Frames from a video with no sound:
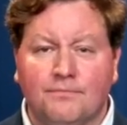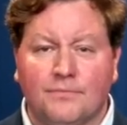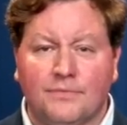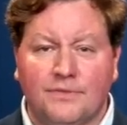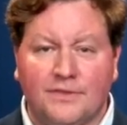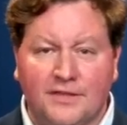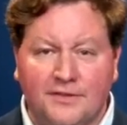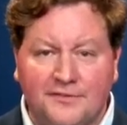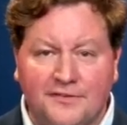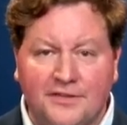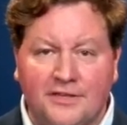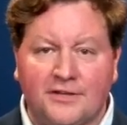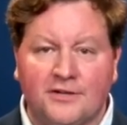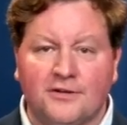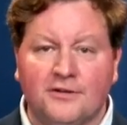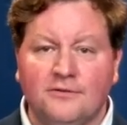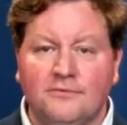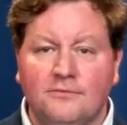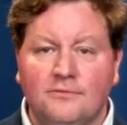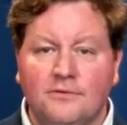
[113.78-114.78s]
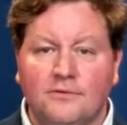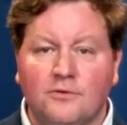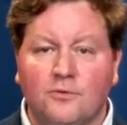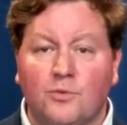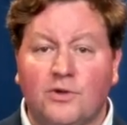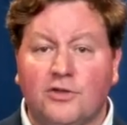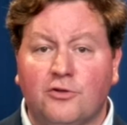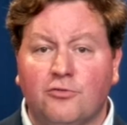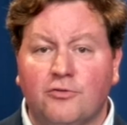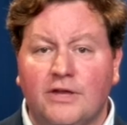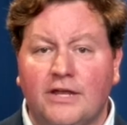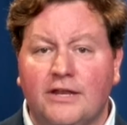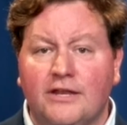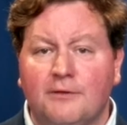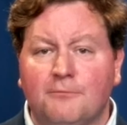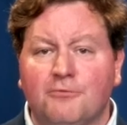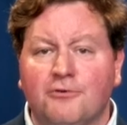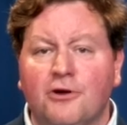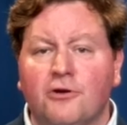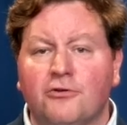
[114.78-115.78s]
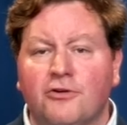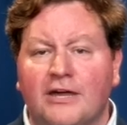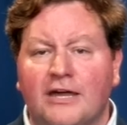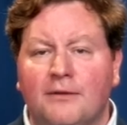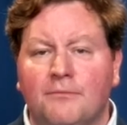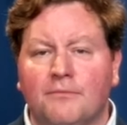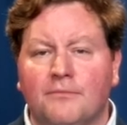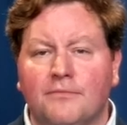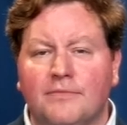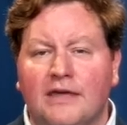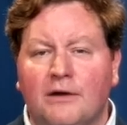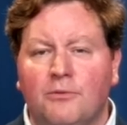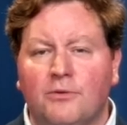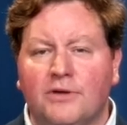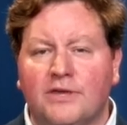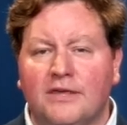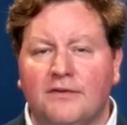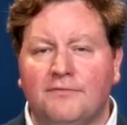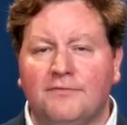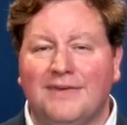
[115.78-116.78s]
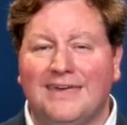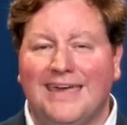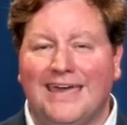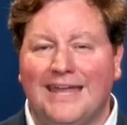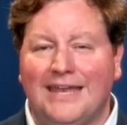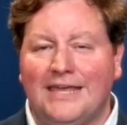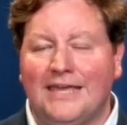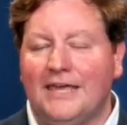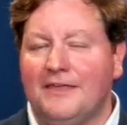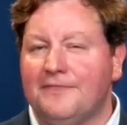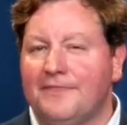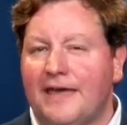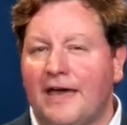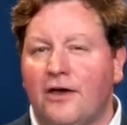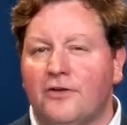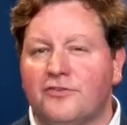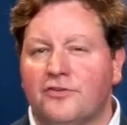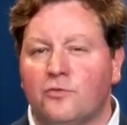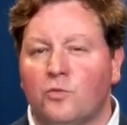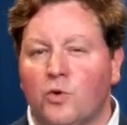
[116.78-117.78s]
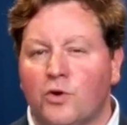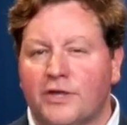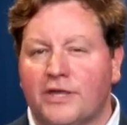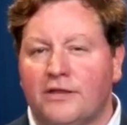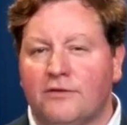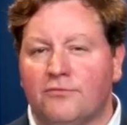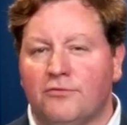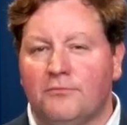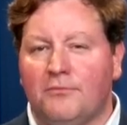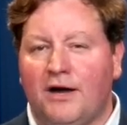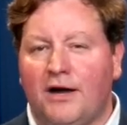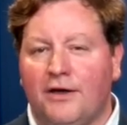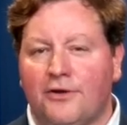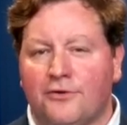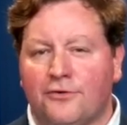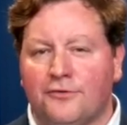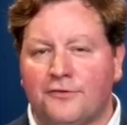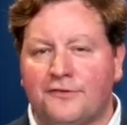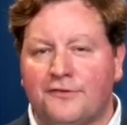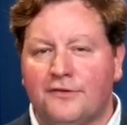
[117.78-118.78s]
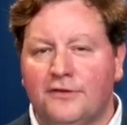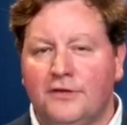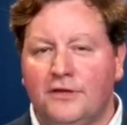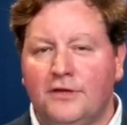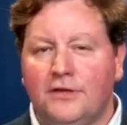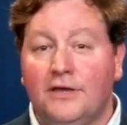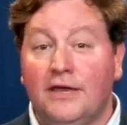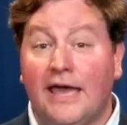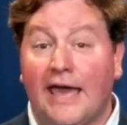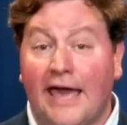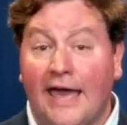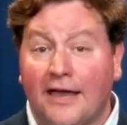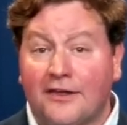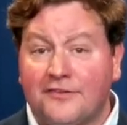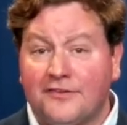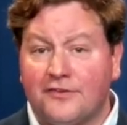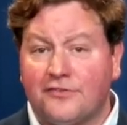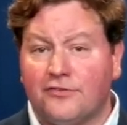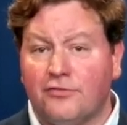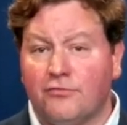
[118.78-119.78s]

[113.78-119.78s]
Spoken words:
This year, we created a program that will give 88,000 working Vermonters access to